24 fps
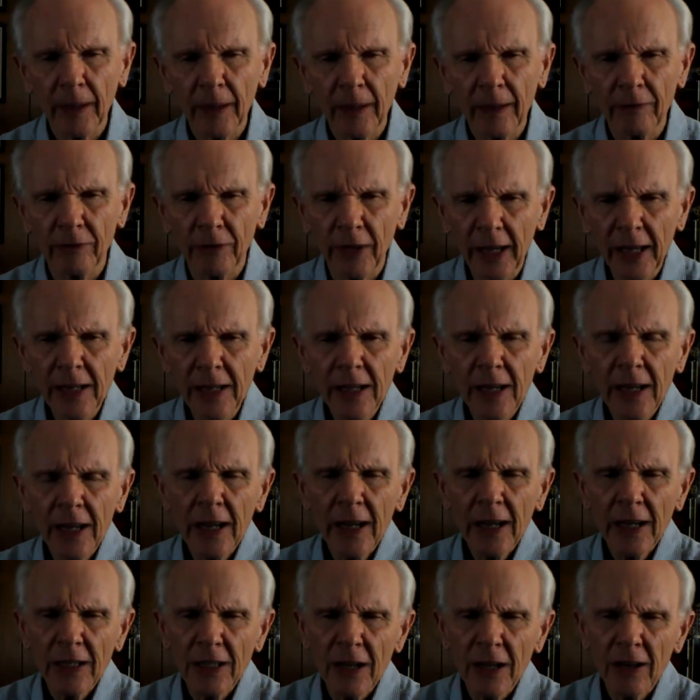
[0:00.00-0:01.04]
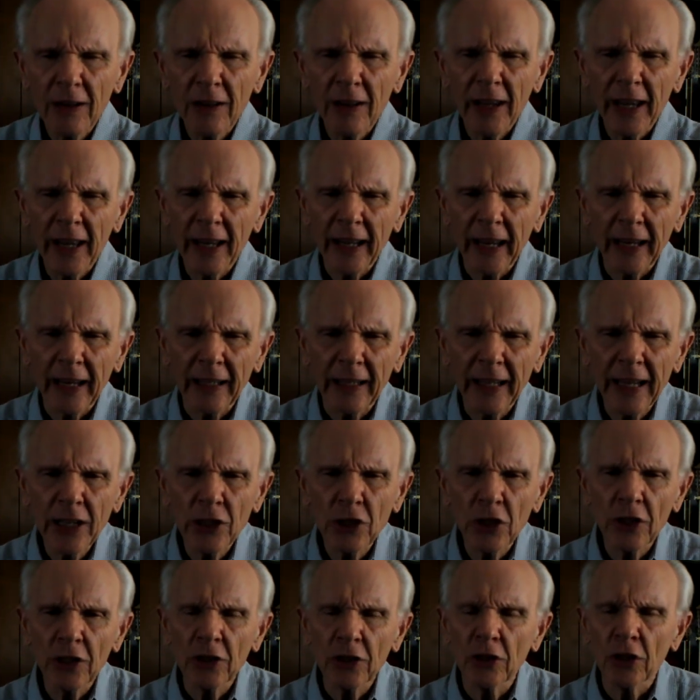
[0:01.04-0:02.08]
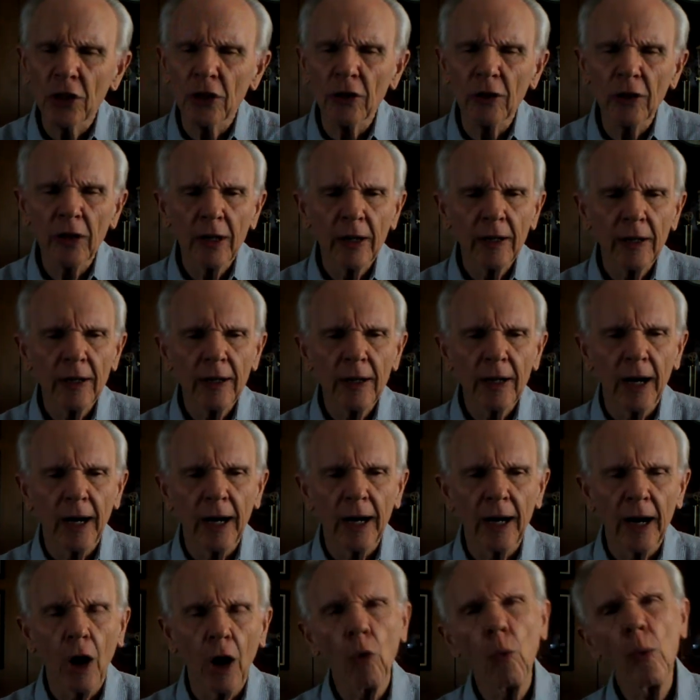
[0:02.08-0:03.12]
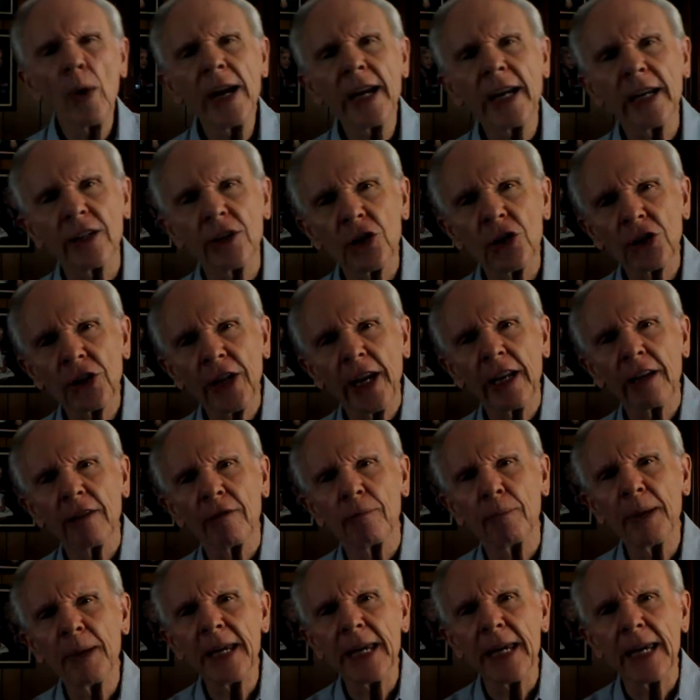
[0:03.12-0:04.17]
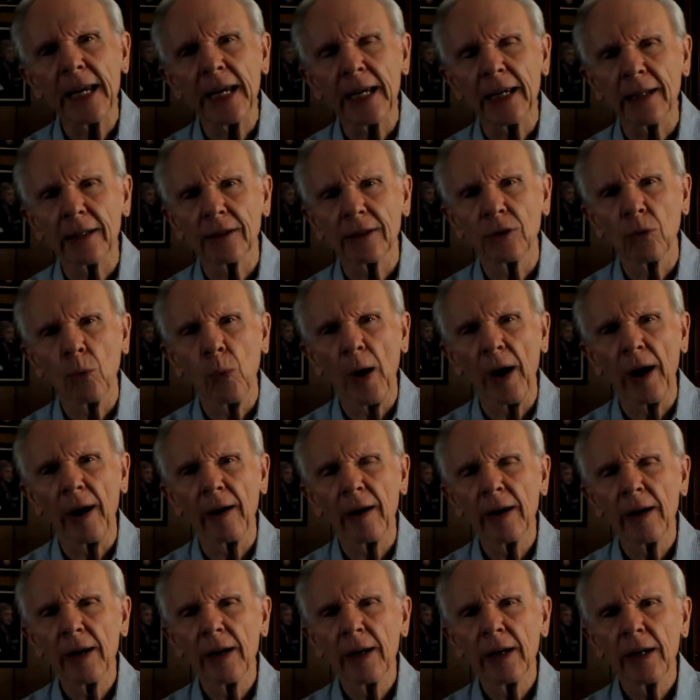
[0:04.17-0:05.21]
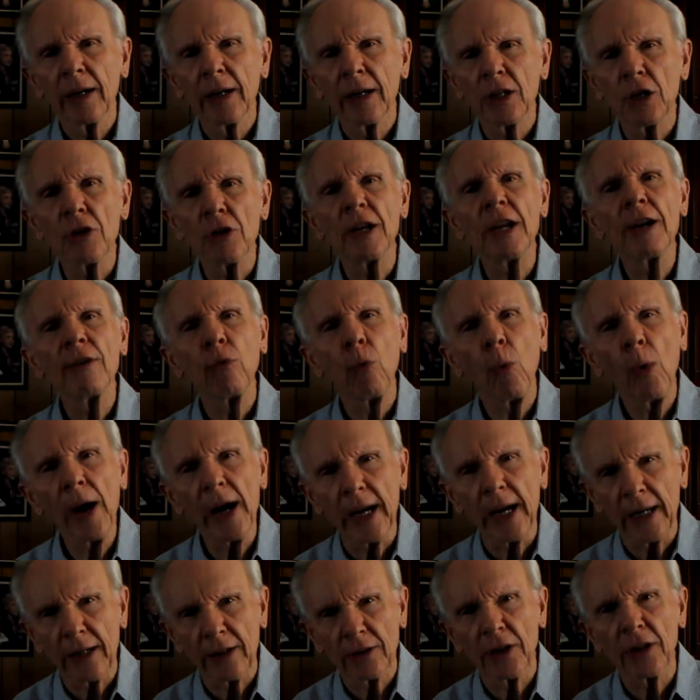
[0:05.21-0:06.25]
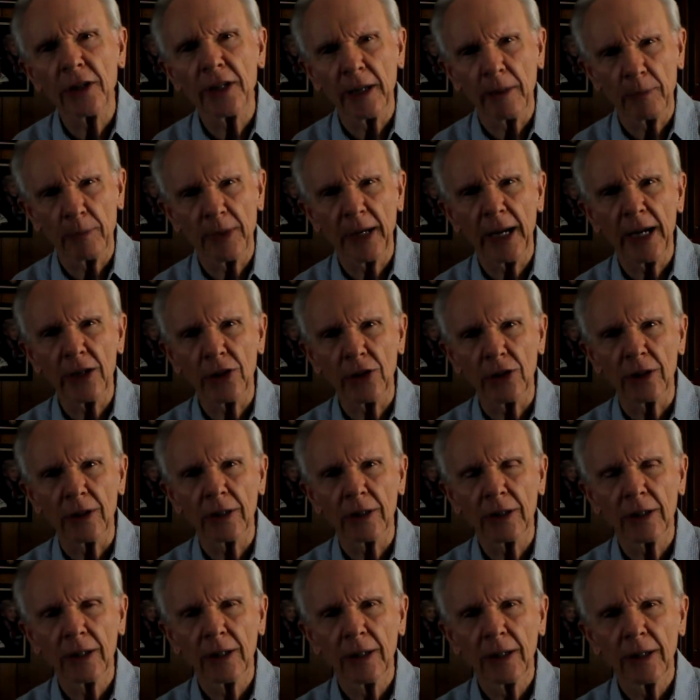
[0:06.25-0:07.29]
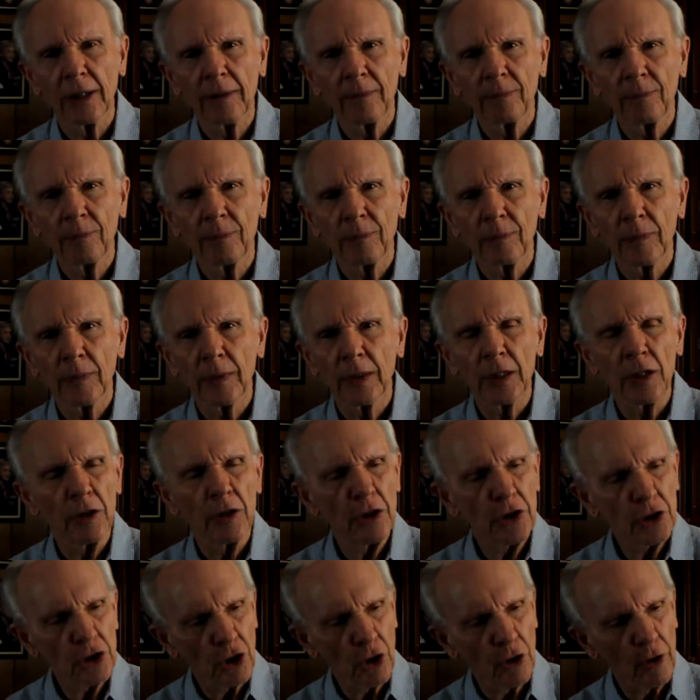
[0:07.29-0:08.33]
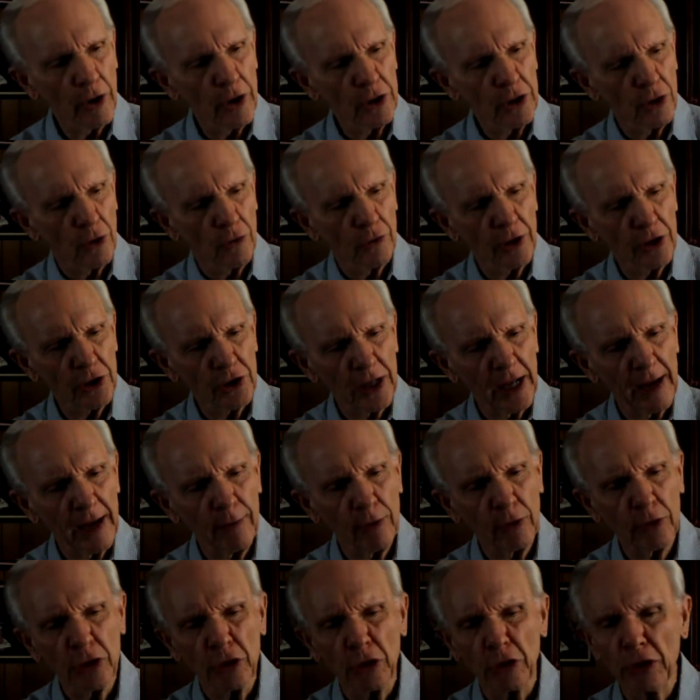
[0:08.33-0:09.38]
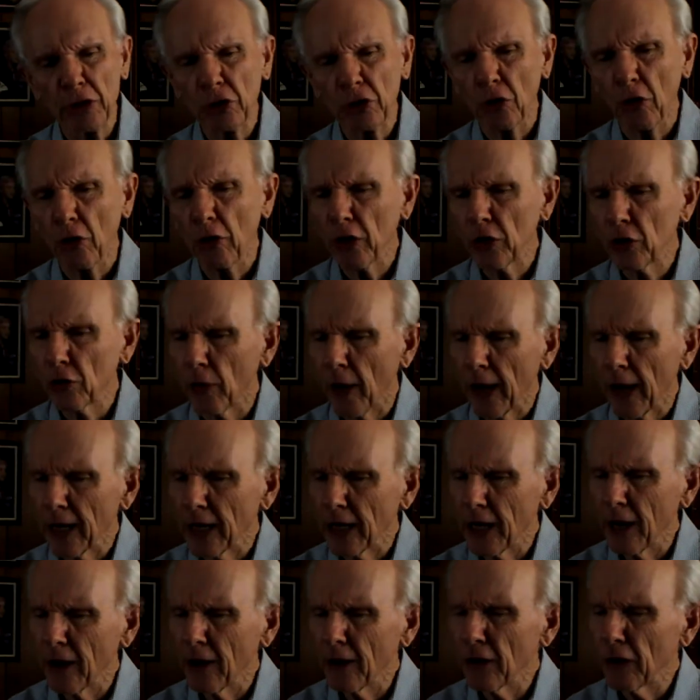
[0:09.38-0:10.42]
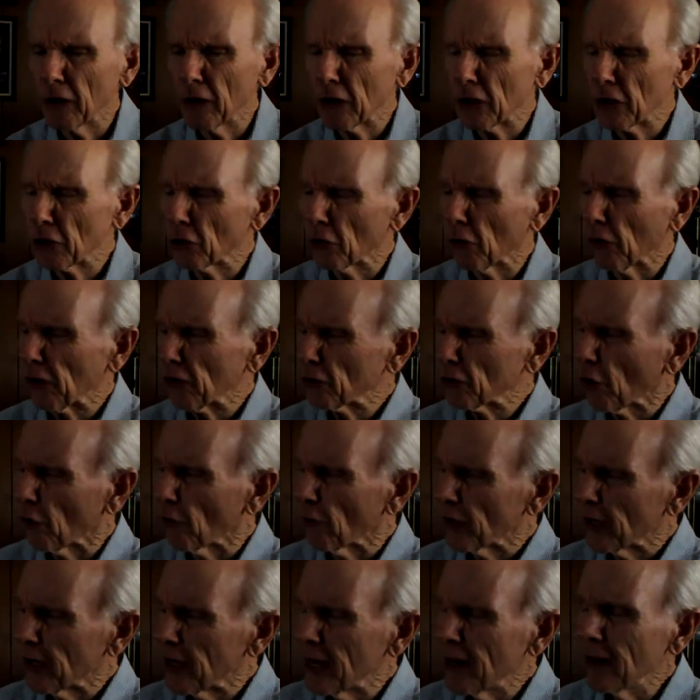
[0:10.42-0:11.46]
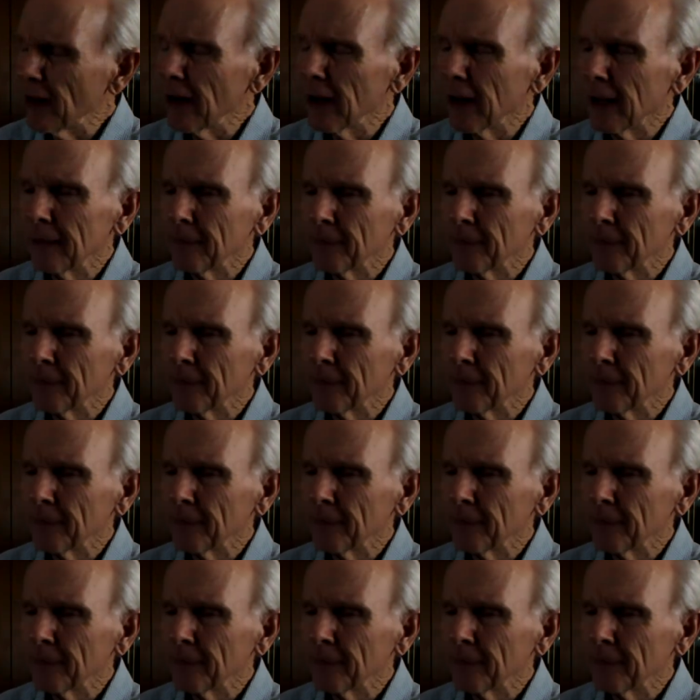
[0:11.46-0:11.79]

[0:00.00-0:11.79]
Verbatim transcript: Then you, it, it leads you to uh, a weakened state of being to where you give way to temptation. You're discouraged on this level, you're discouraged right here, you're discouraged over here.